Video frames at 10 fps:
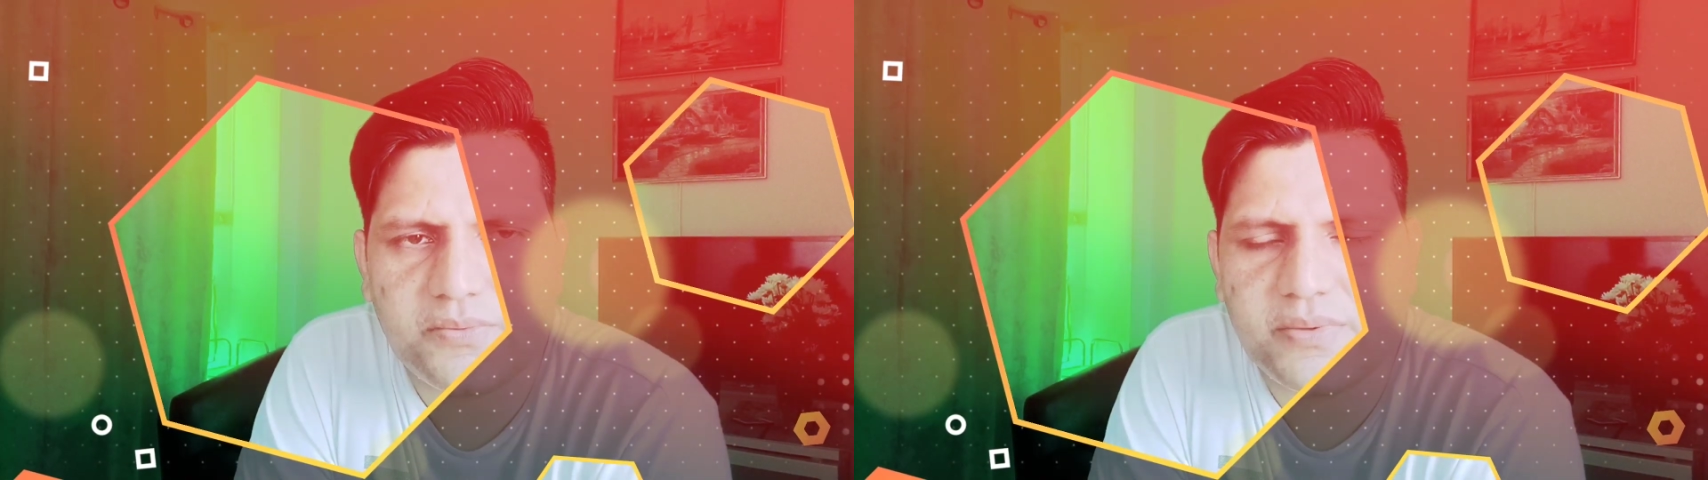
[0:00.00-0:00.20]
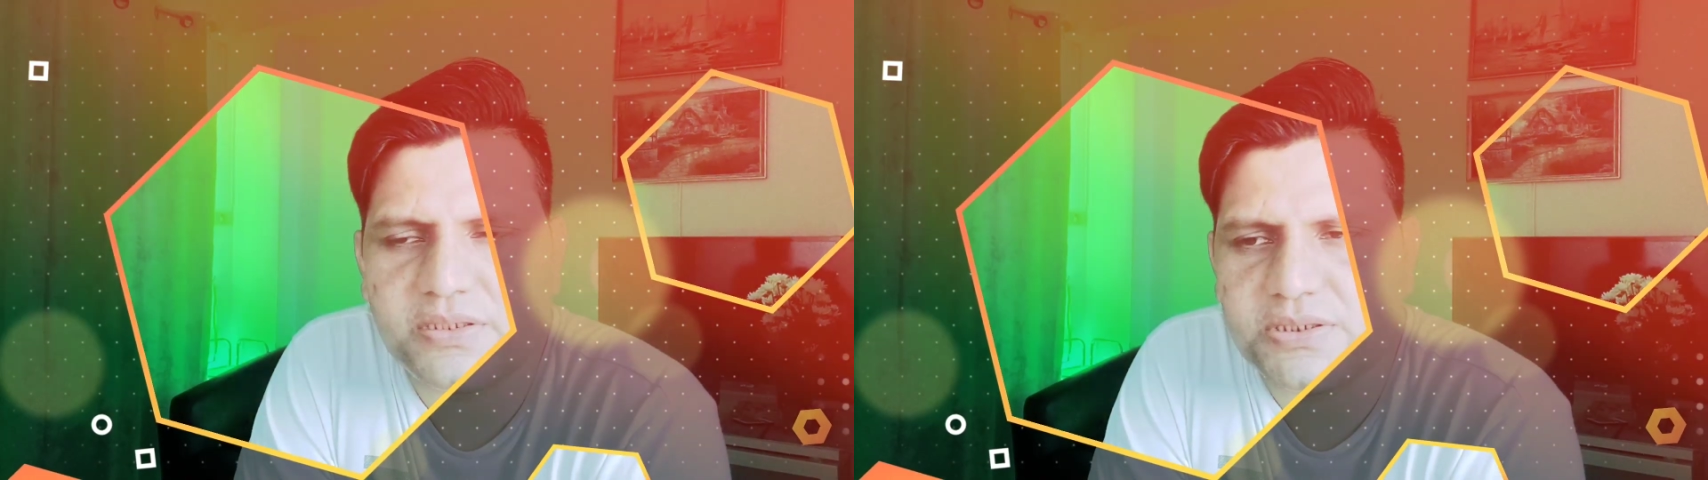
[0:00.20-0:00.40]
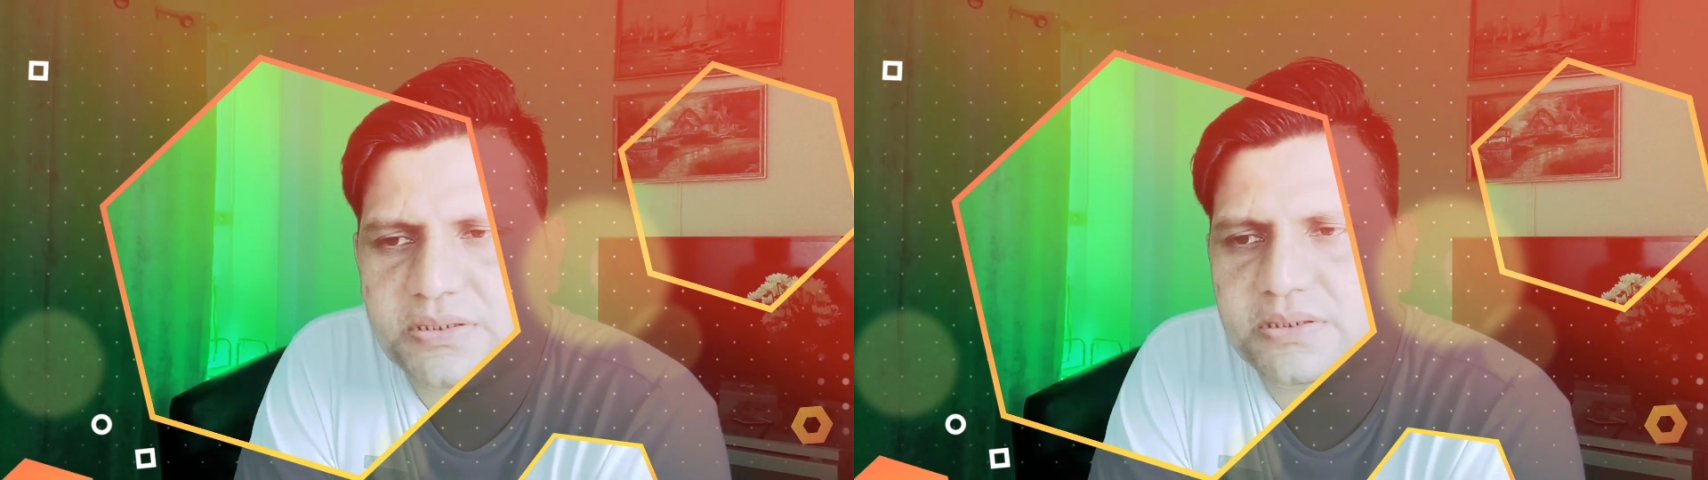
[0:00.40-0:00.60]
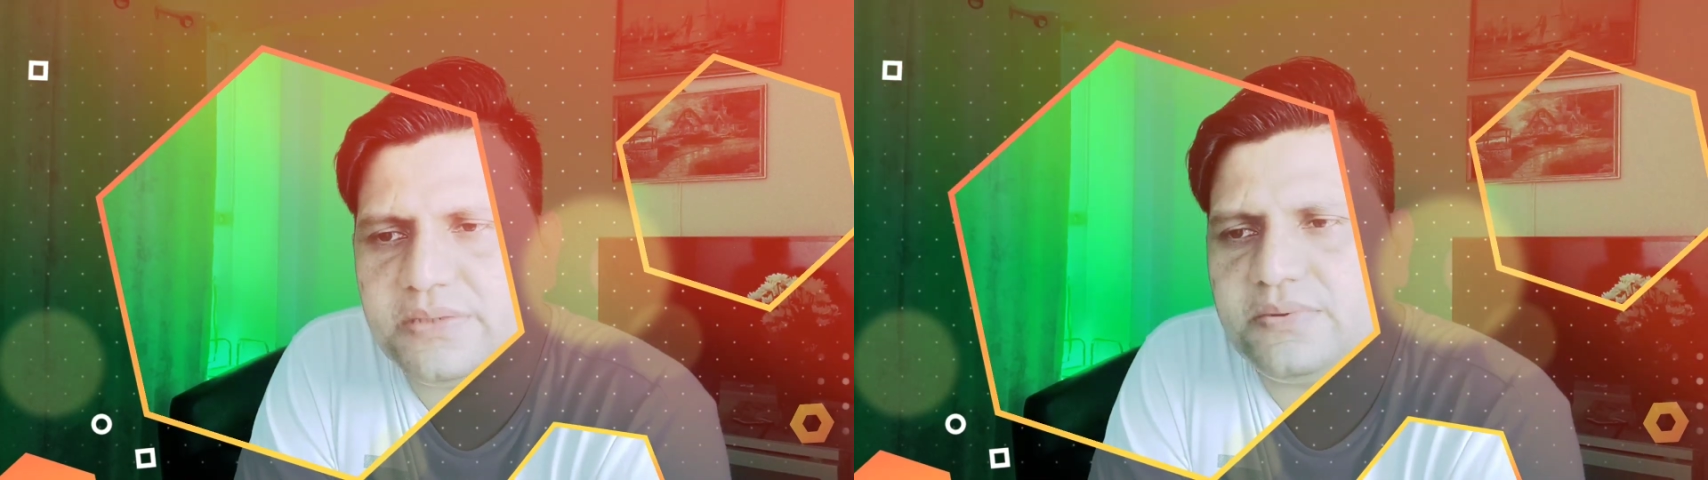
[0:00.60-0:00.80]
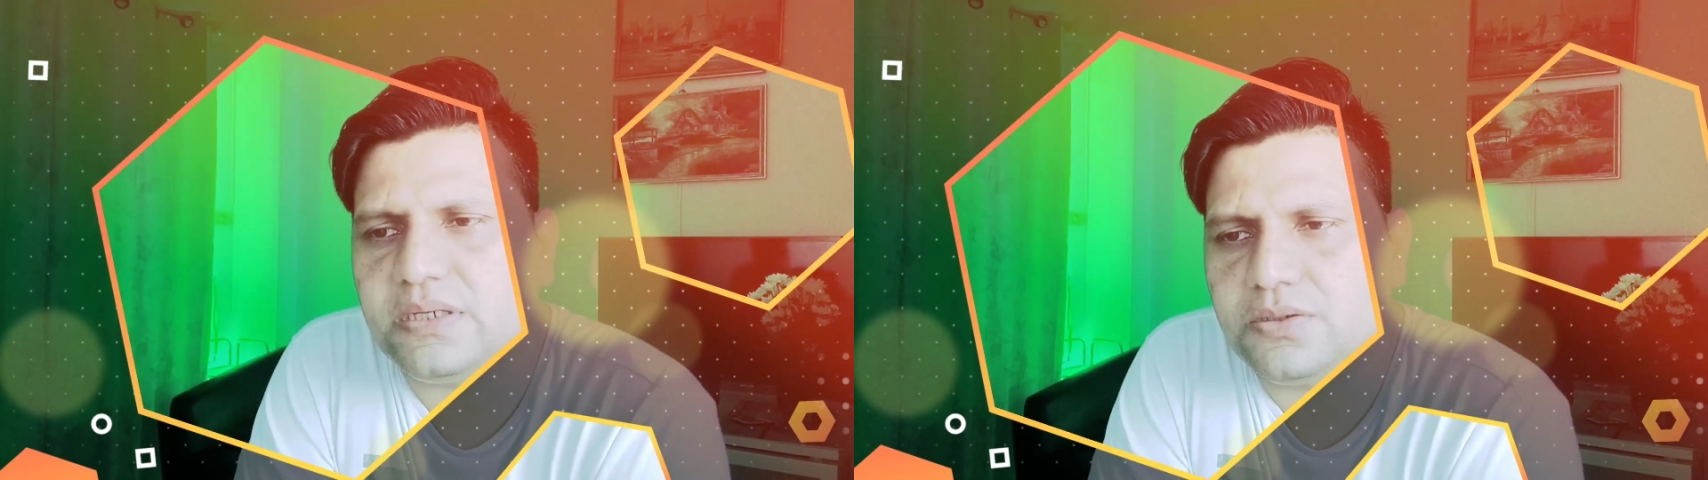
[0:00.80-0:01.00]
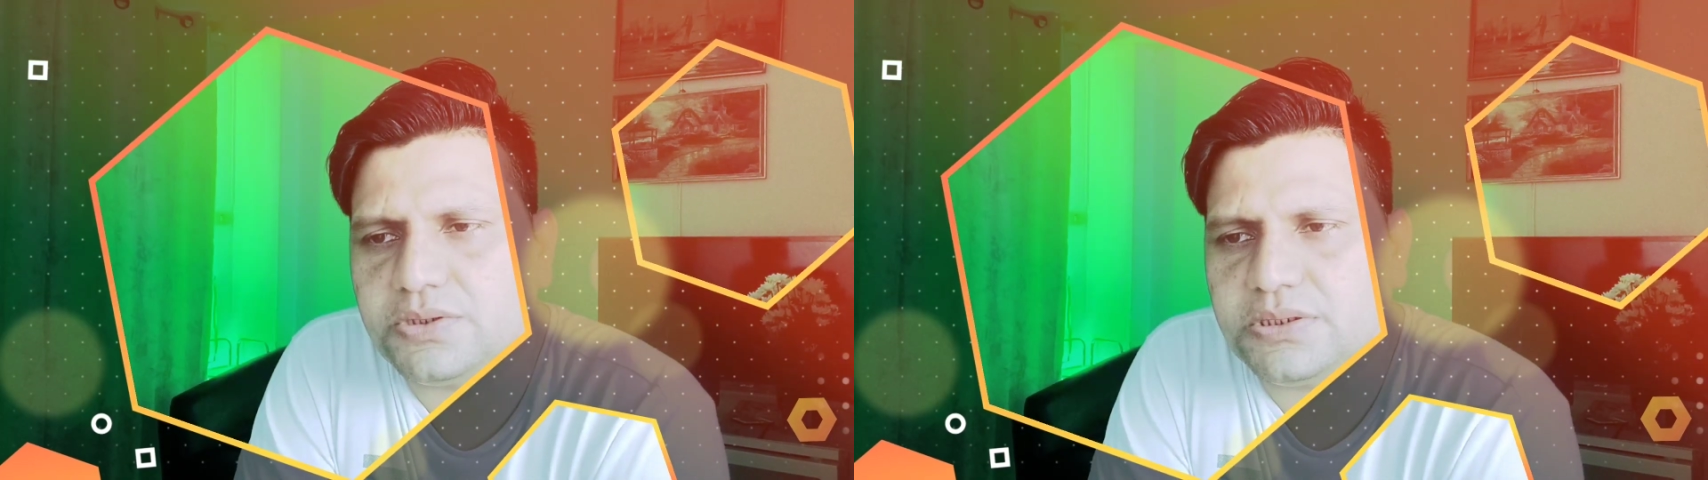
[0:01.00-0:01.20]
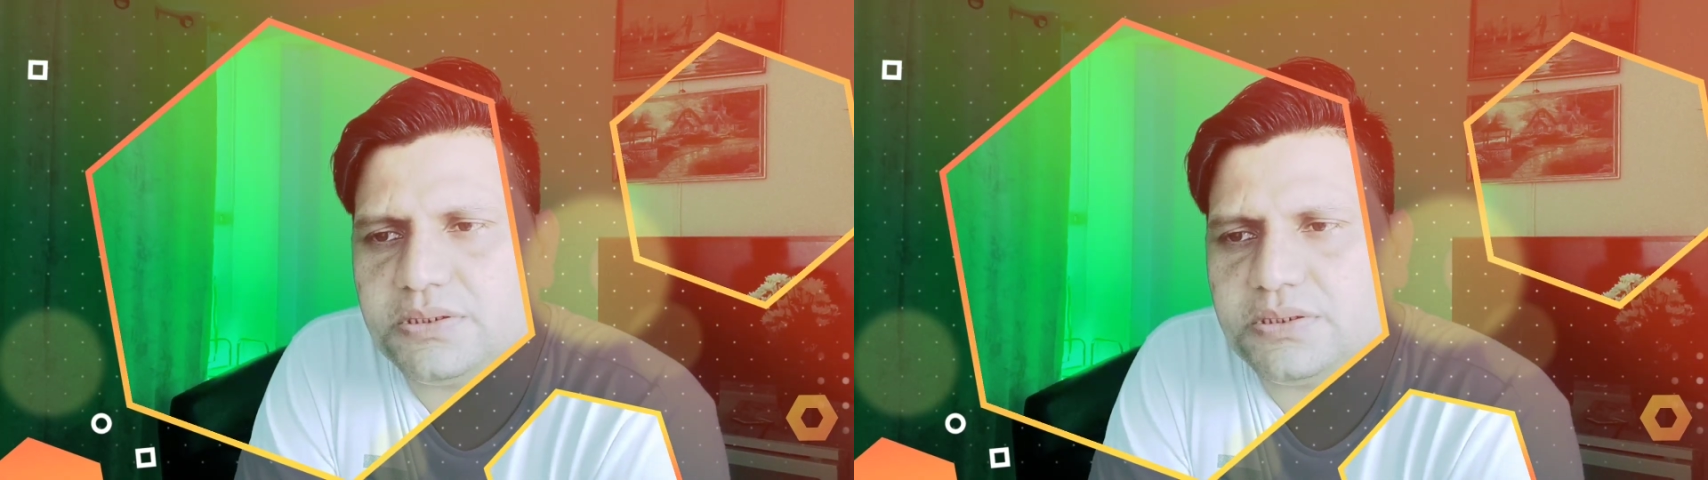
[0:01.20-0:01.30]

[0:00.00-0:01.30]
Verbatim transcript: where she is living, how she